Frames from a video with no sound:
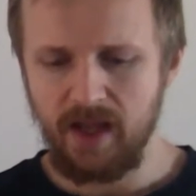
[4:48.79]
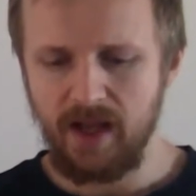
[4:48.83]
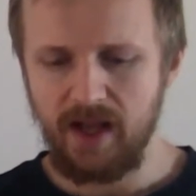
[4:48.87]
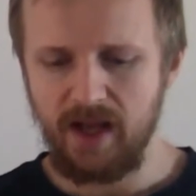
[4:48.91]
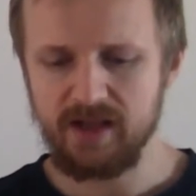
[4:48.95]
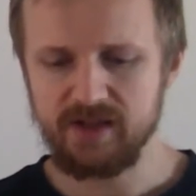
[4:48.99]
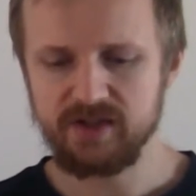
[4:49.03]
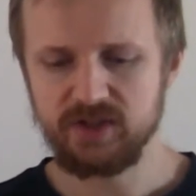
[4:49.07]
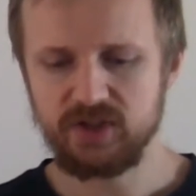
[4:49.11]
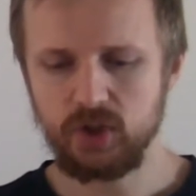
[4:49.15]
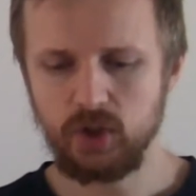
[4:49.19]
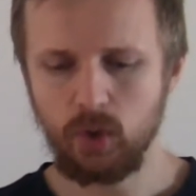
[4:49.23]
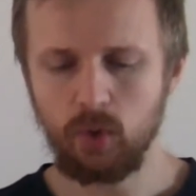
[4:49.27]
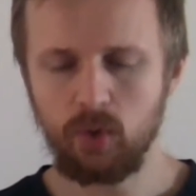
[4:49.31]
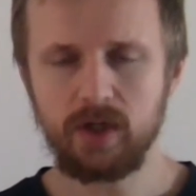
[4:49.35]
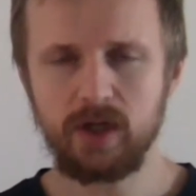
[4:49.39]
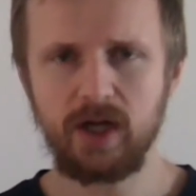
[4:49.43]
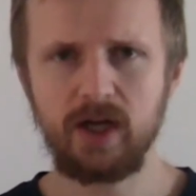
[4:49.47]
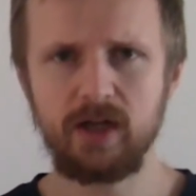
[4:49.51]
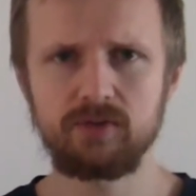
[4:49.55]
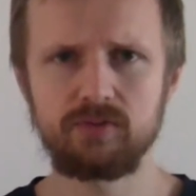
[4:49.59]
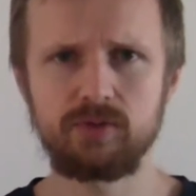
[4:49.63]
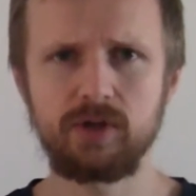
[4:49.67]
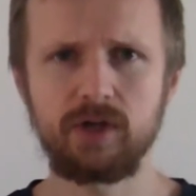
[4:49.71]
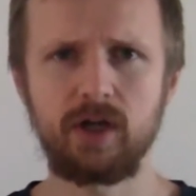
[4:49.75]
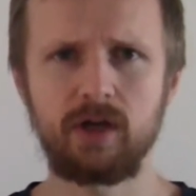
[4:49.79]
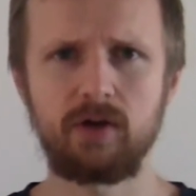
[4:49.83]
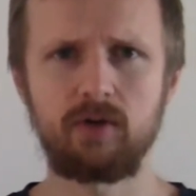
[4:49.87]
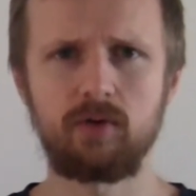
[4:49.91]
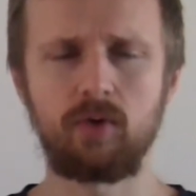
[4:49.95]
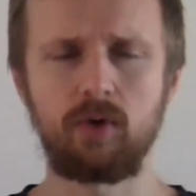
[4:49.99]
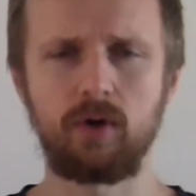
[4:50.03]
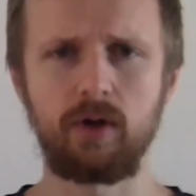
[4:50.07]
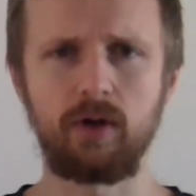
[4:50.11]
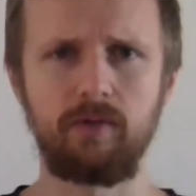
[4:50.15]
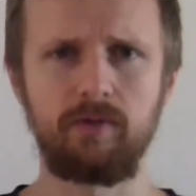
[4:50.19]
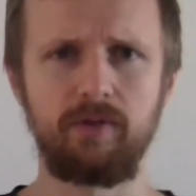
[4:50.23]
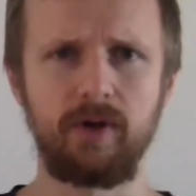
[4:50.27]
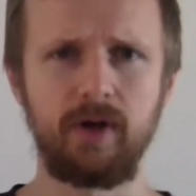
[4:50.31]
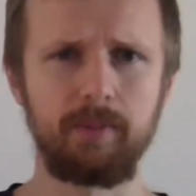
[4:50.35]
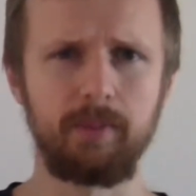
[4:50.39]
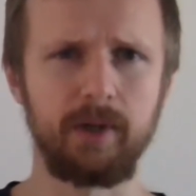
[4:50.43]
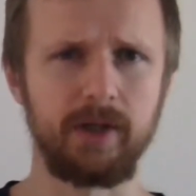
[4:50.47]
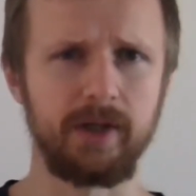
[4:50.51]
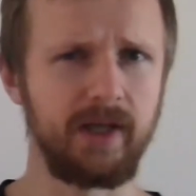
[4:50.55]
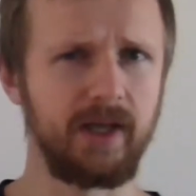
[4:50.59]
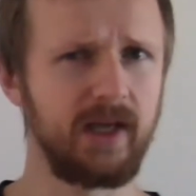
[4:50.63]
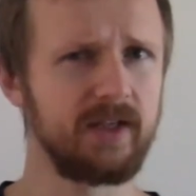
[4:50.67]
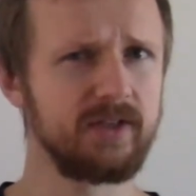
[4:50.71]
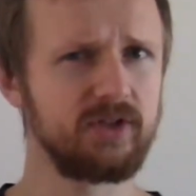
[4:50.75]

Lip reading: Has your country got a royal family?